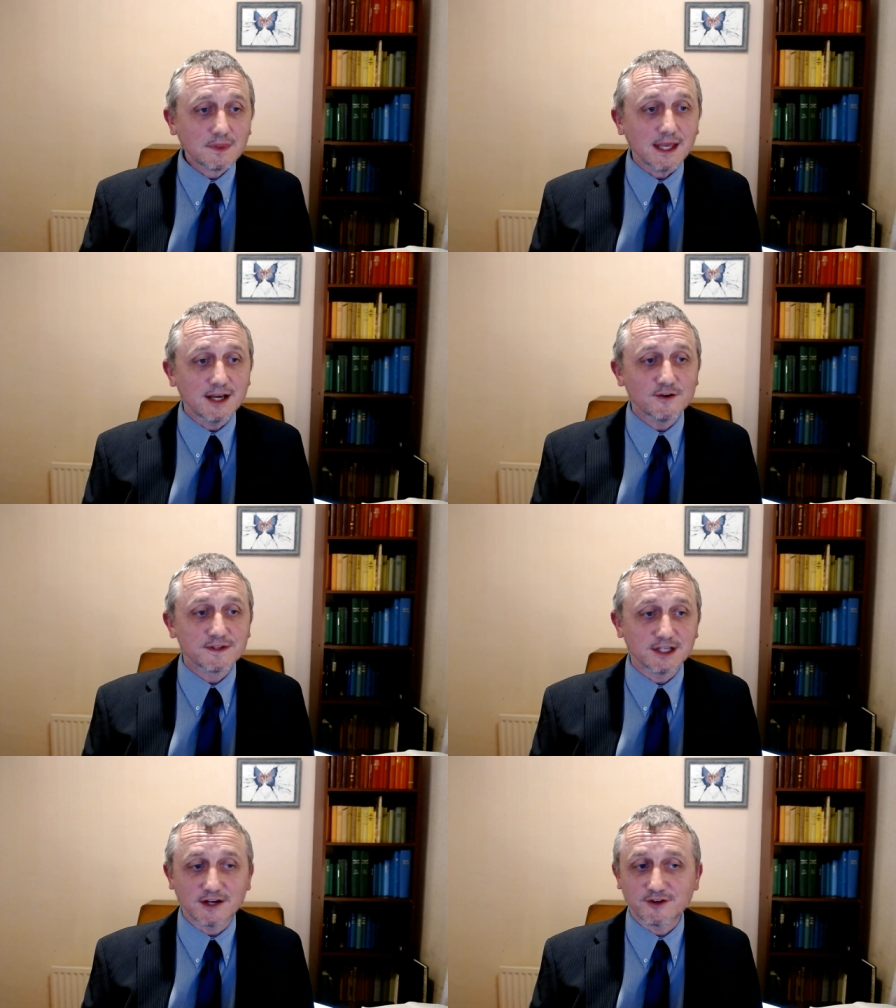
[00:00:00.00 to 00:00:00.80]
And
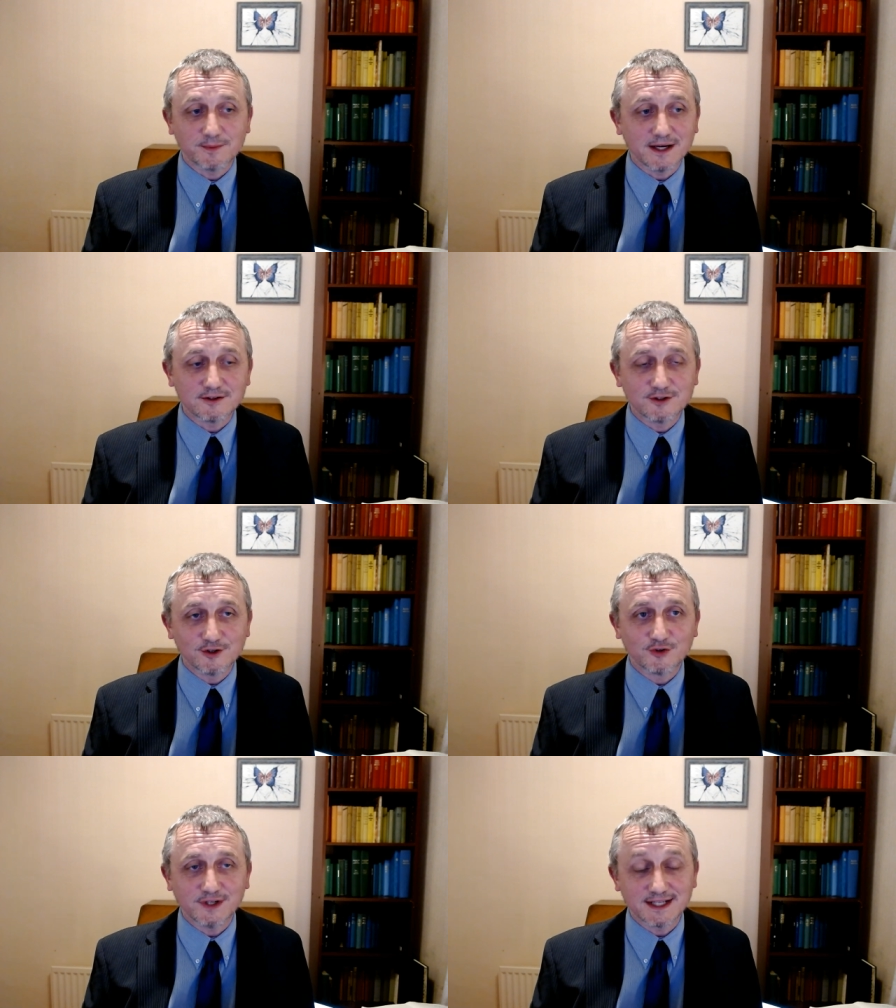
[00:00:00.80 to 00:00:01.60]
obviously, after about two or
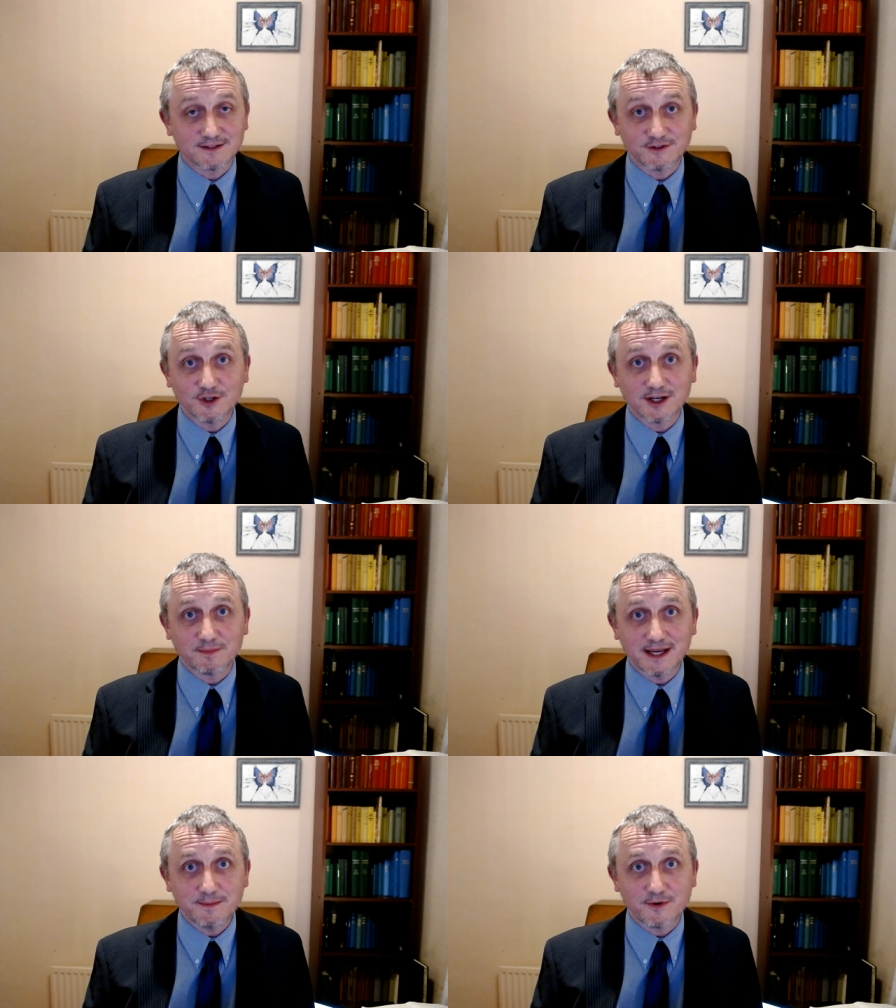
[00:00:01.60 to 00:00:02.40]
three days of doing a
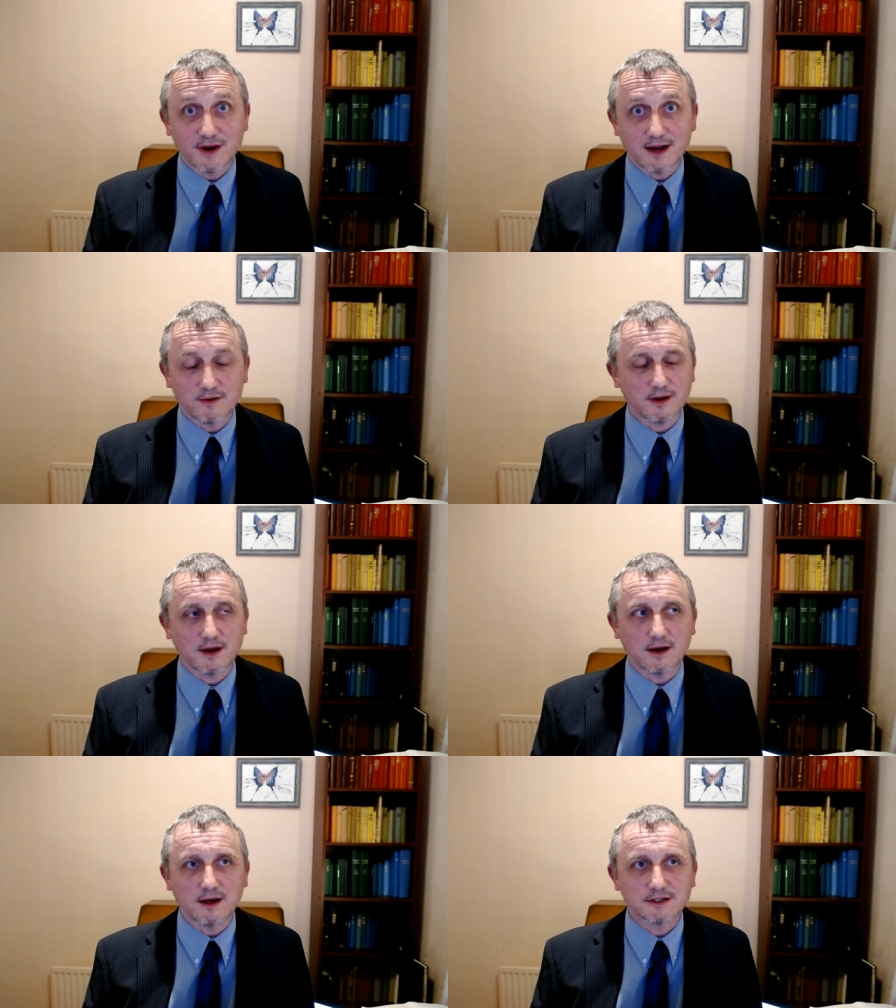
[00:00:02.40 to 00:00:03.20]
paper round,
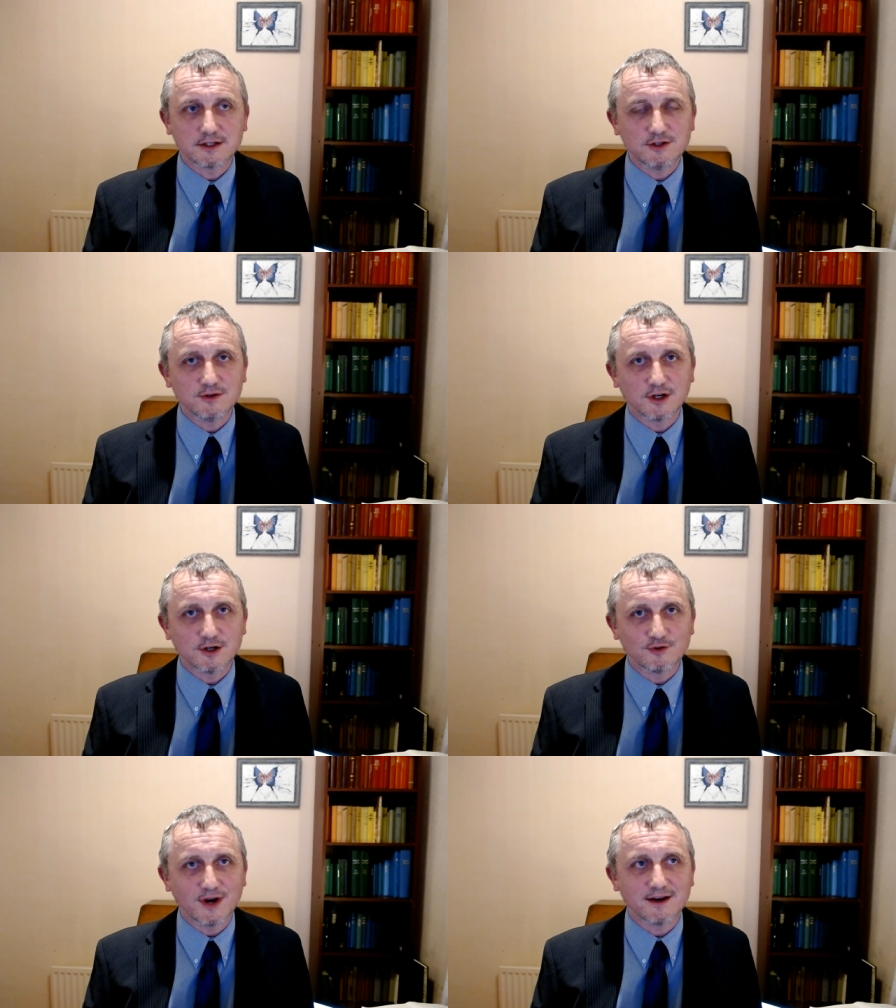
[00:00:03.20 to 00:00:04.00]
I just knew the
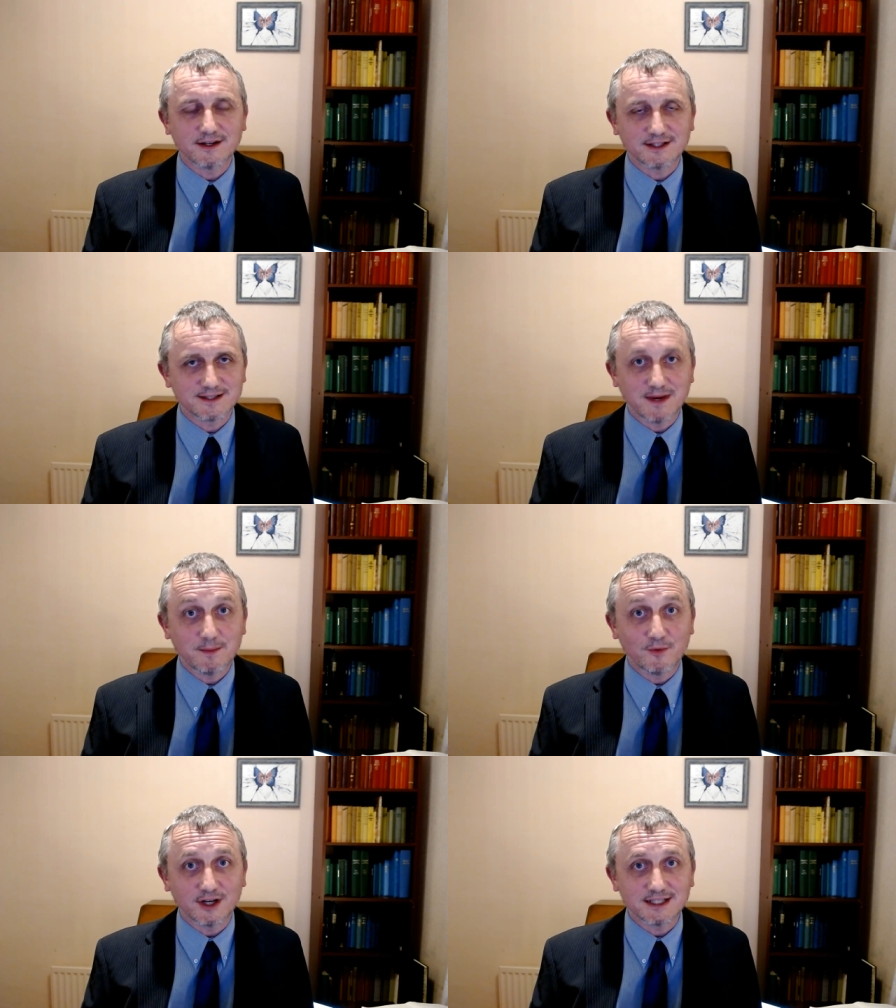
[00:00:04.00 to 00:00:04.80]
whole round. I just
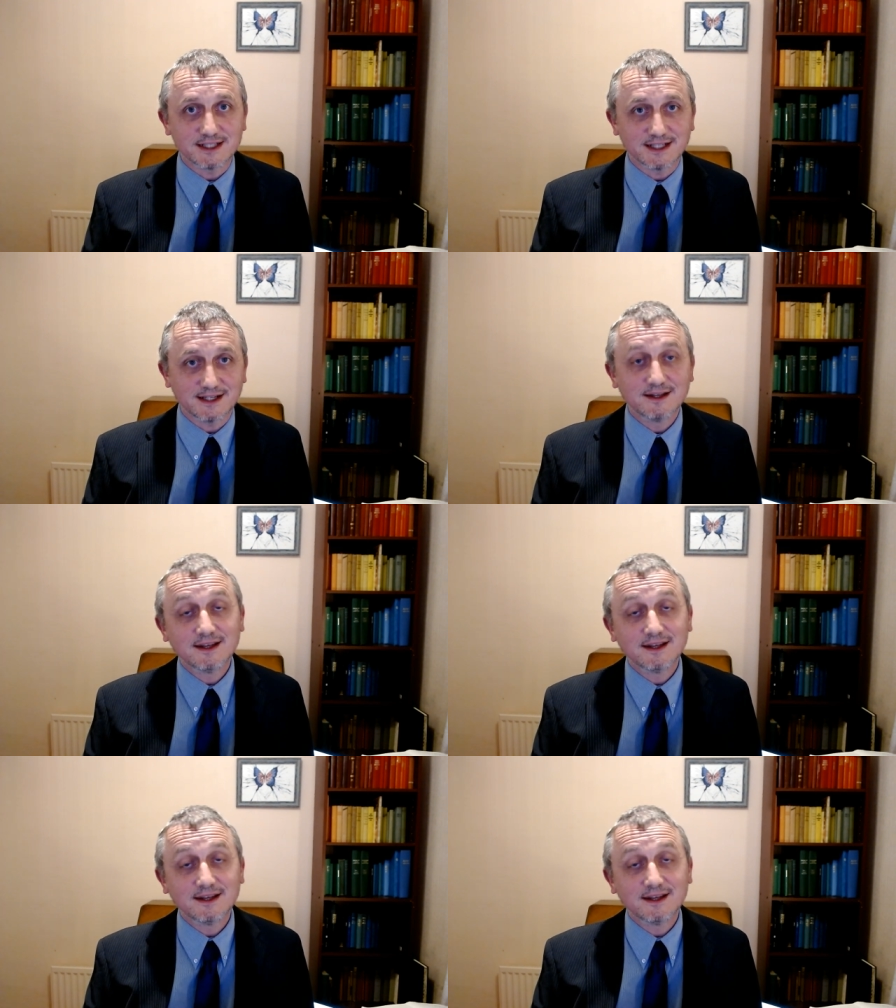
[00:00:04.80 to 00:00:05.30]
memorized it